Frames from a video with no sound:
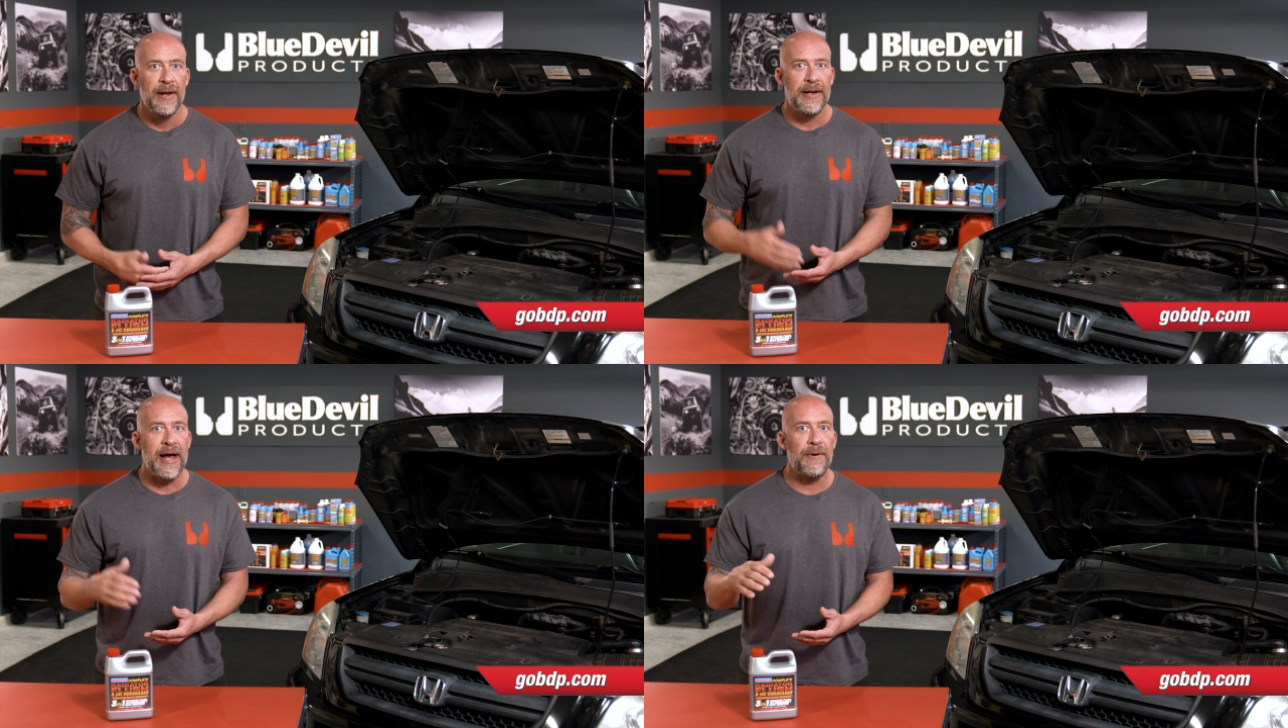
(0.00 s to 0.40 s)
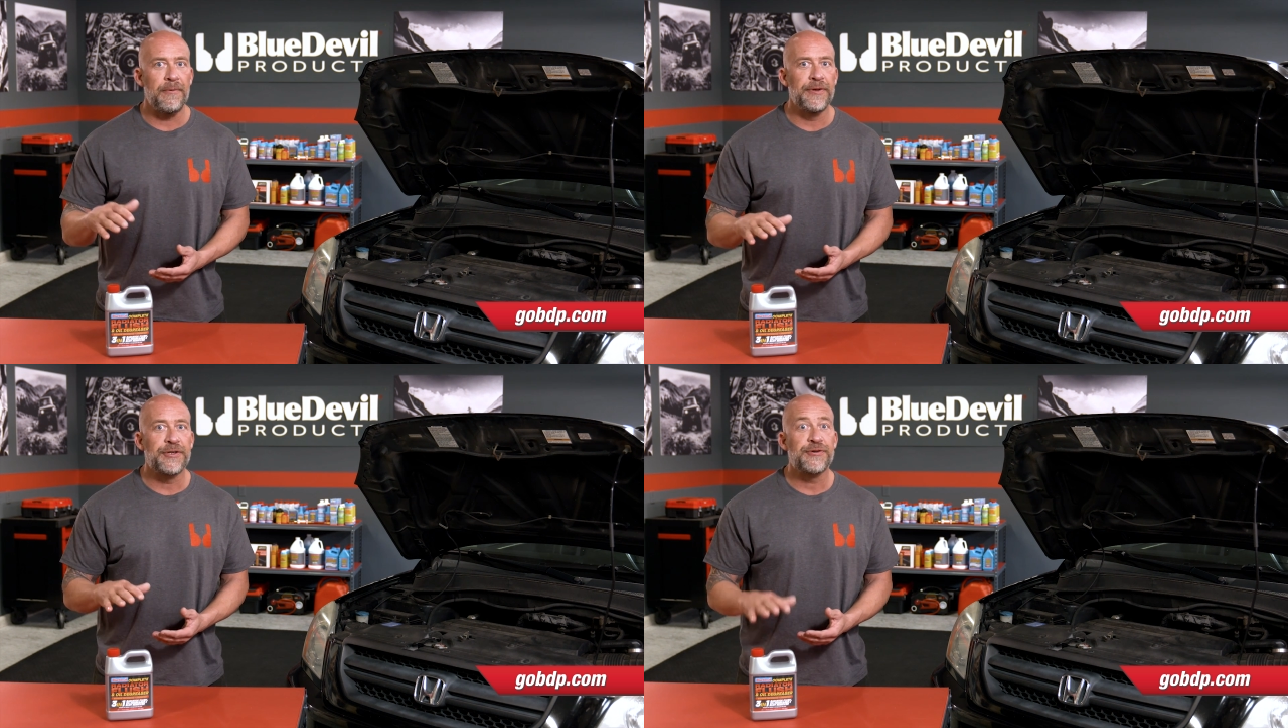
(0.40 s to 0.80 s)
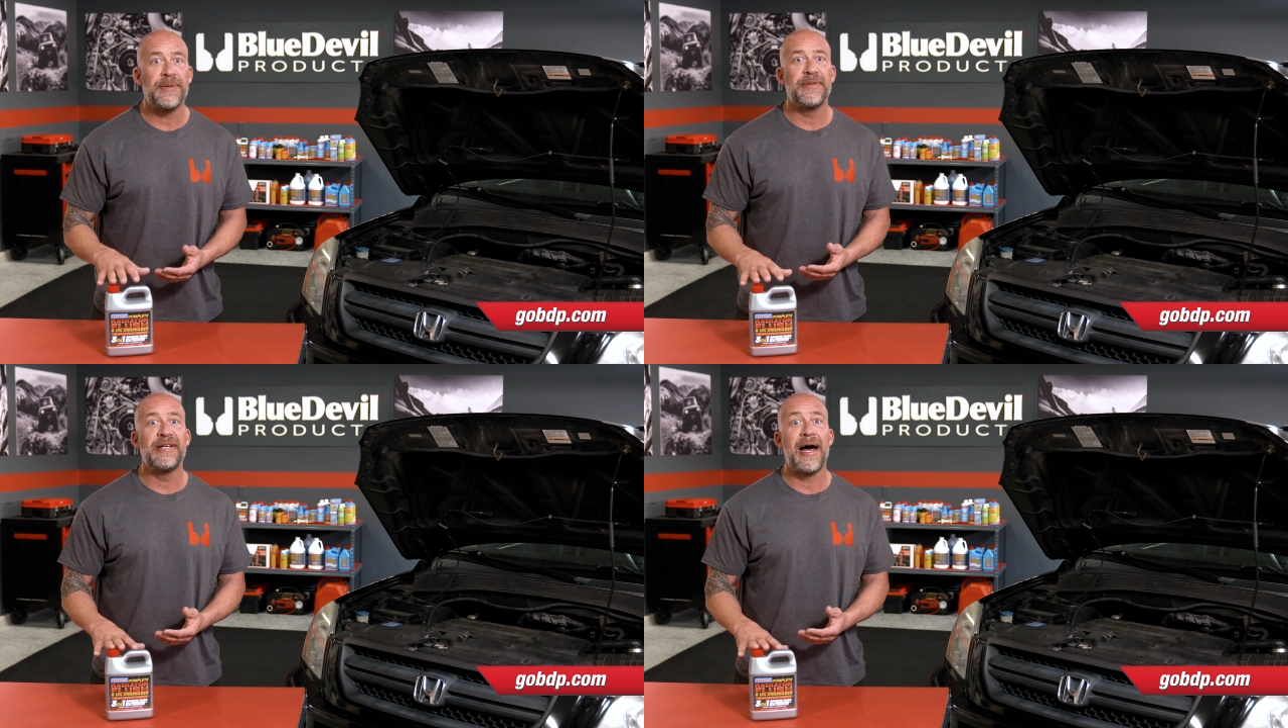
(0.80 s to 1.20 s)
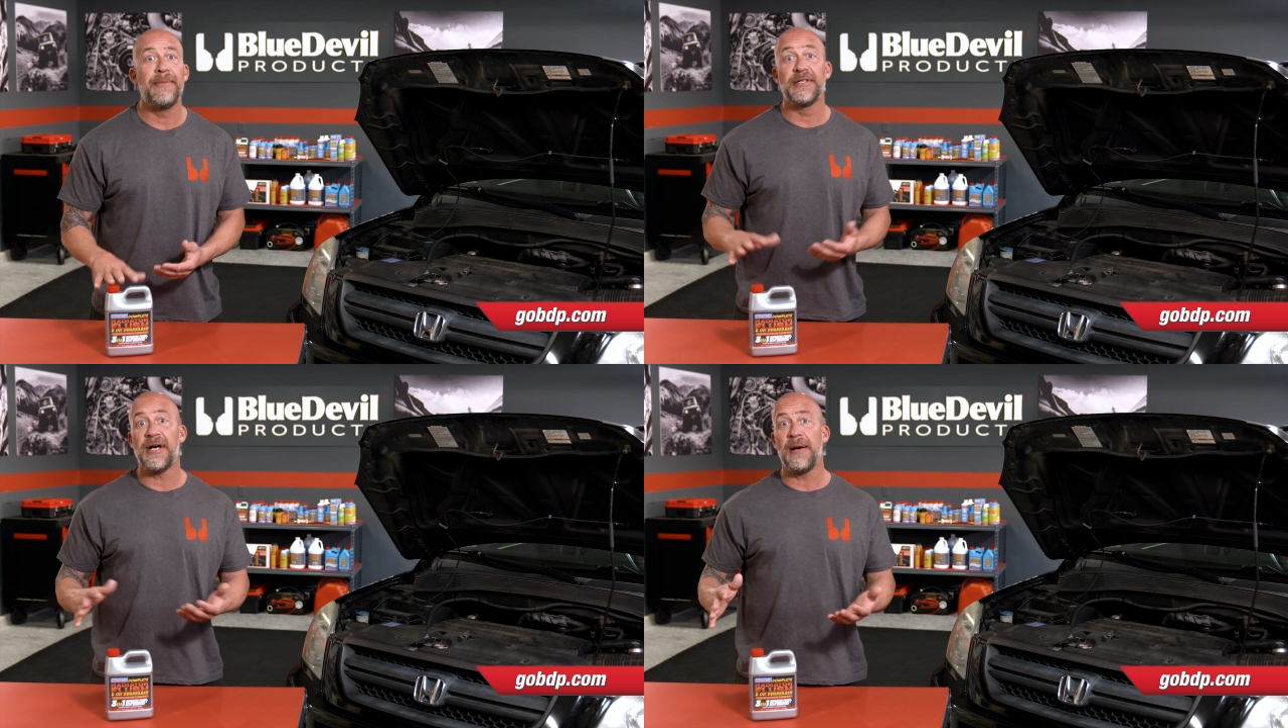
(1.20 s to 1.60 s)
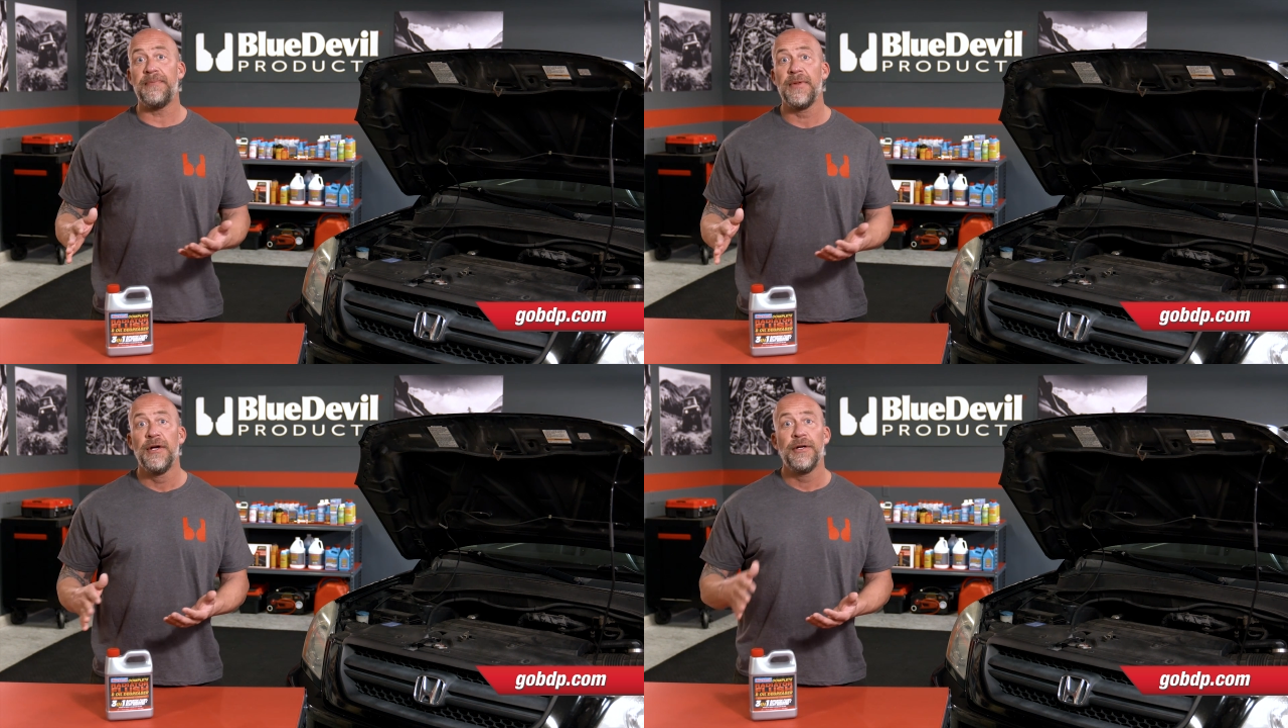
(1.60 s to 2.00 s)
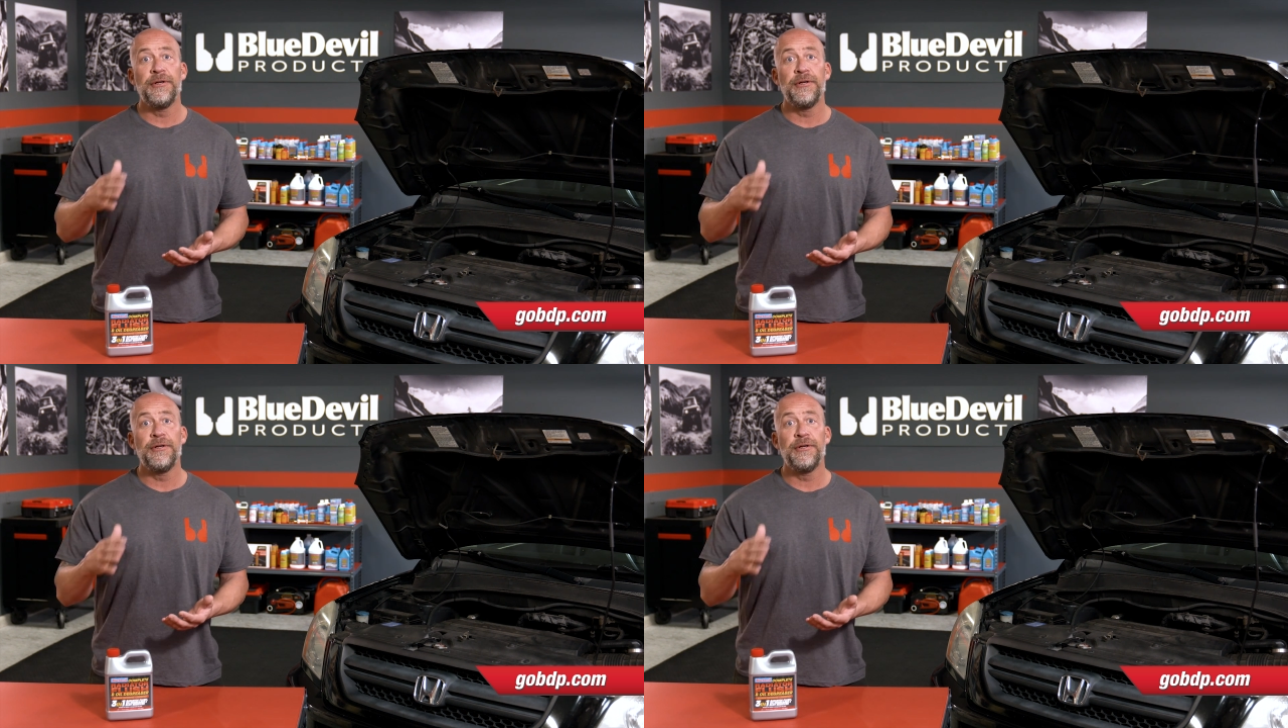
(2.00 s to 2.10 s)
Now, when the treatment time is up,